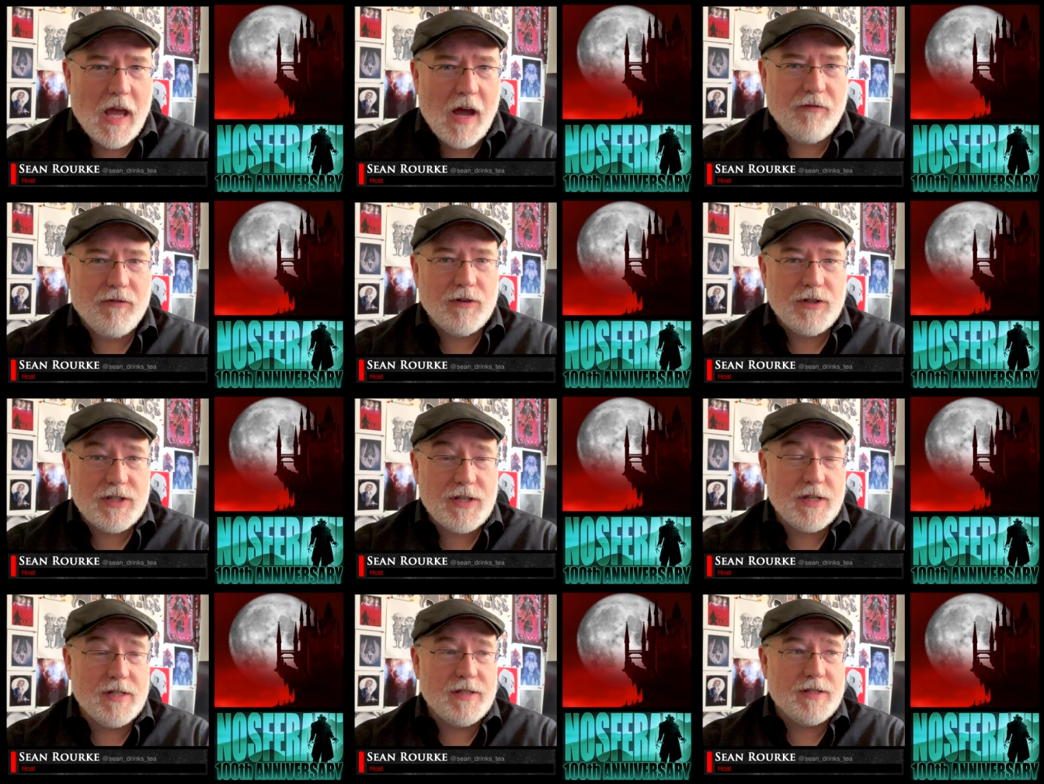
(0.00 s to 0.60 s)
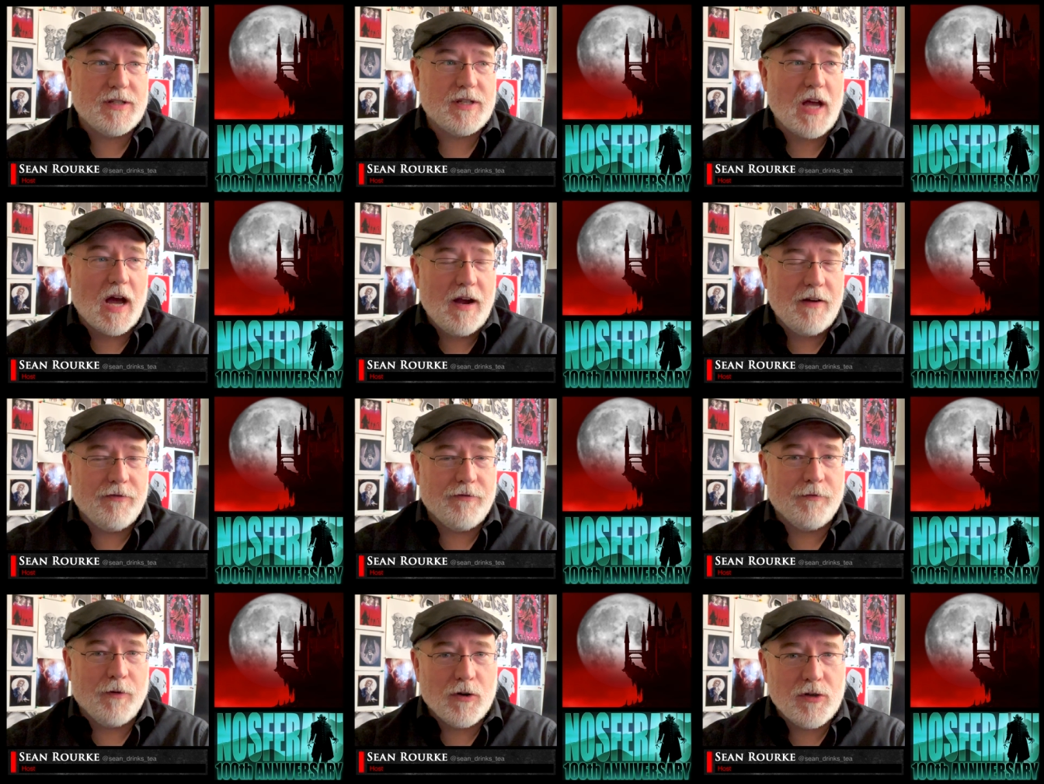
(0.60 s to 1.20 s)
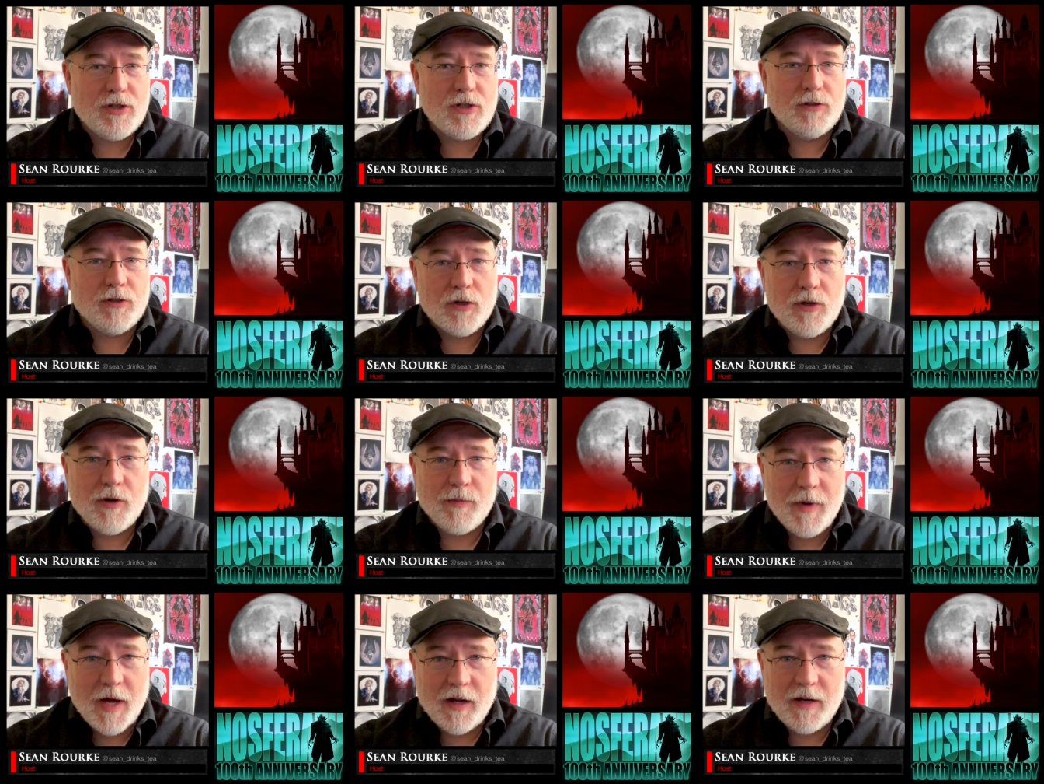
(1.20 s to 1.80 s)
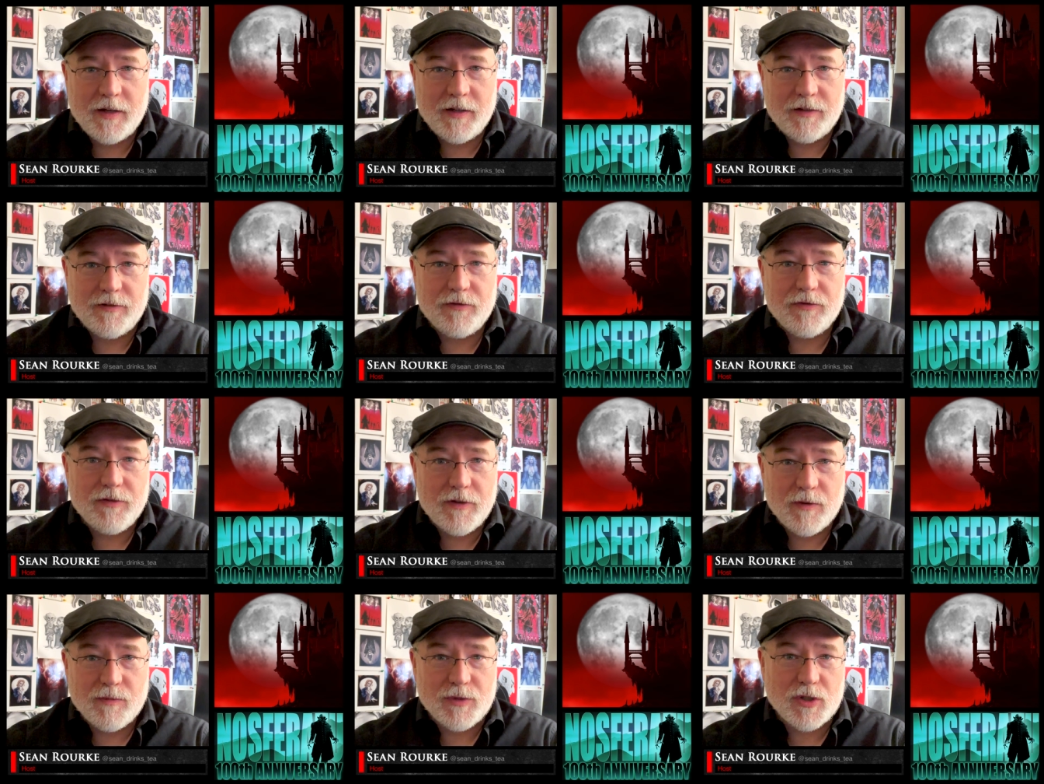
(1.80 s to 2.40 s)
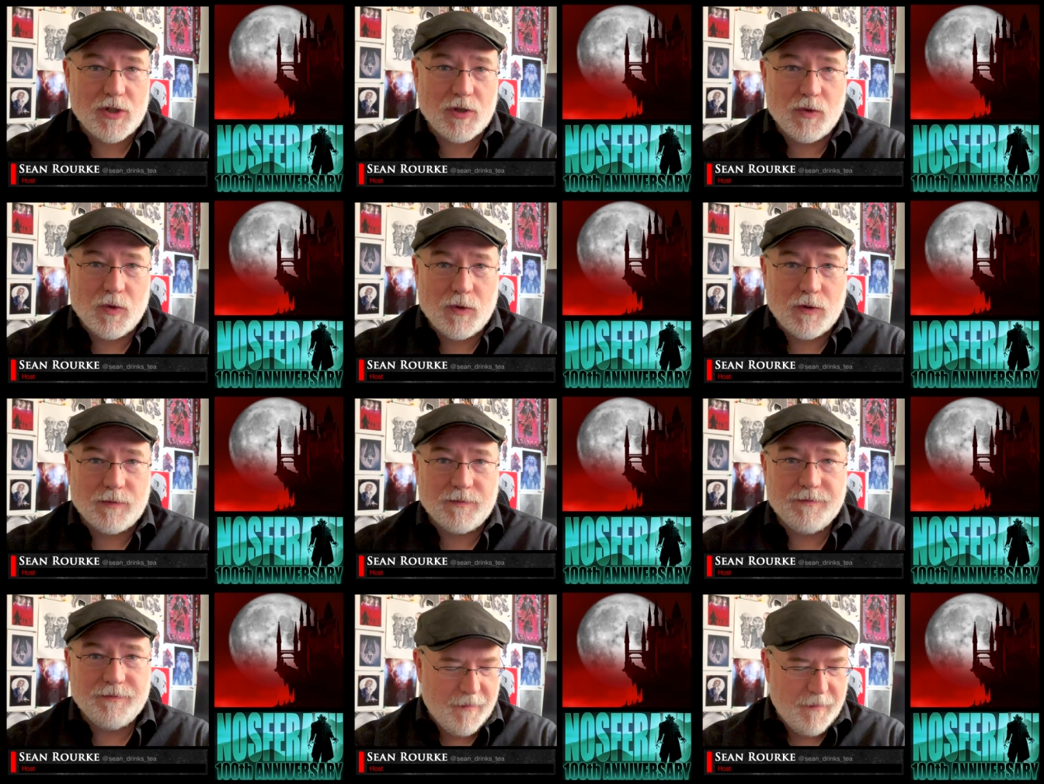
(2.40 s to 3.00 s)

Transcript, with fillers: ever since I first learned about it in film school.